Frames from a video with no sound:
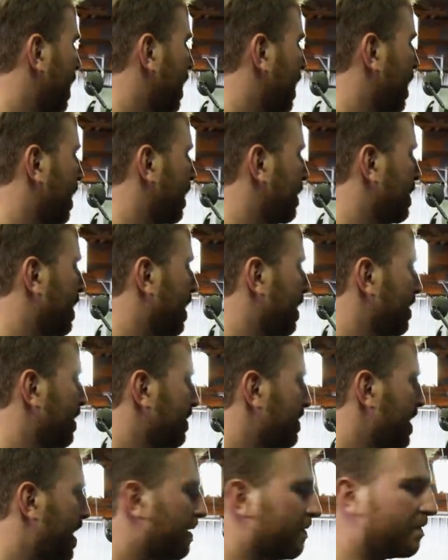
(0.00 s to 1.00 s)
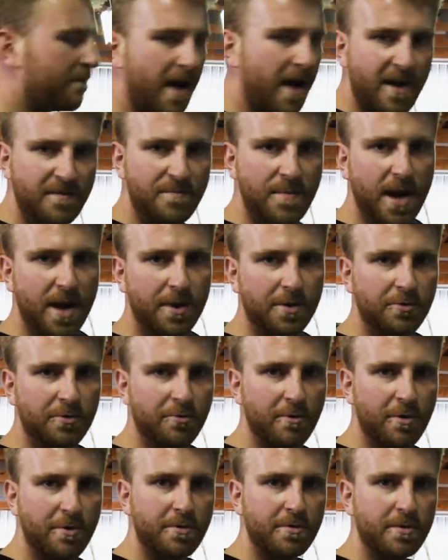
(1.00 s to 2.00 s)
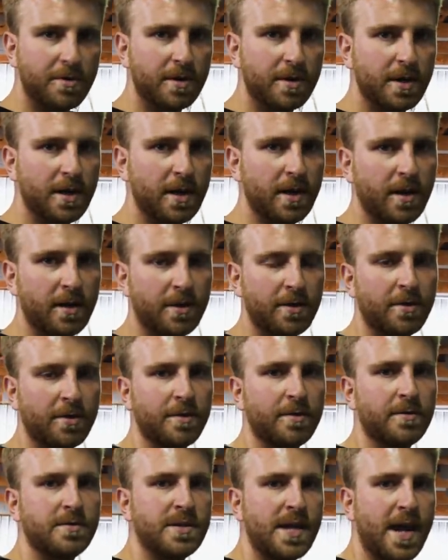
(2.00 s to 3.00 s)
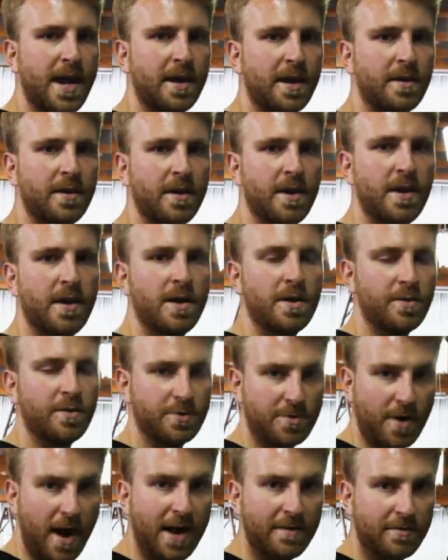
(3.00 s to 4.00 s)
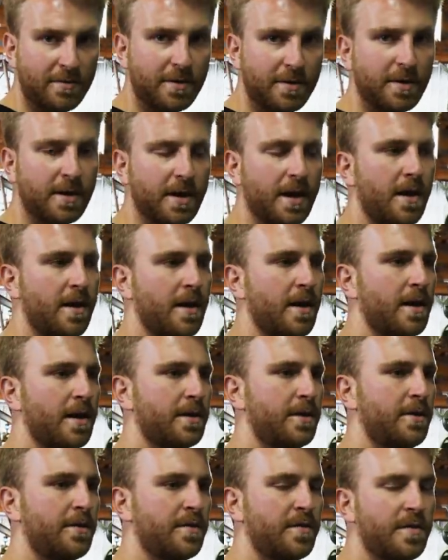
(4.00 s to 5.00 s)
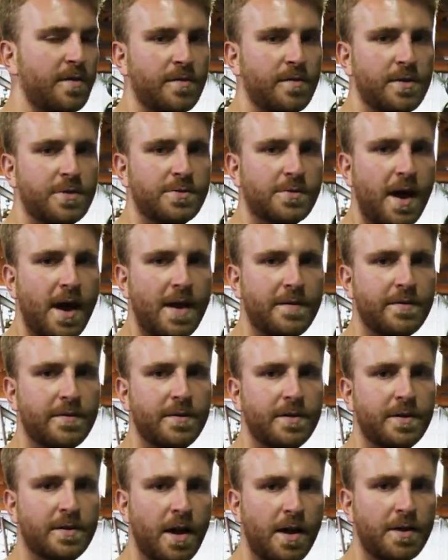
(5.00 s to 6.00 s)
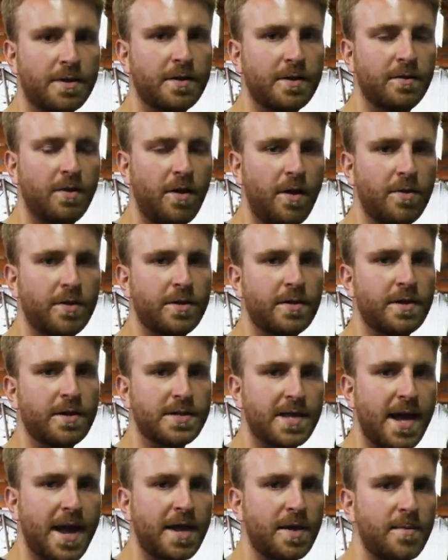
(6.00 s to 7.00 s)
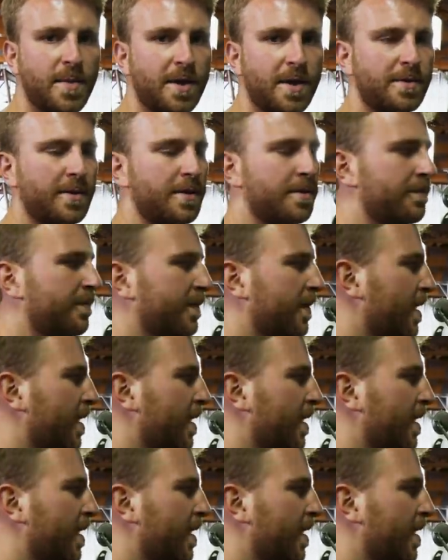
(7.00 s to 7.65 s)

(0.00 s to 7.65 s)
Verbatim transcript: And uh, this had a five-man crew, uh, your tank, your driver, uh, your assistant driver, gunner, loader, and tank commander.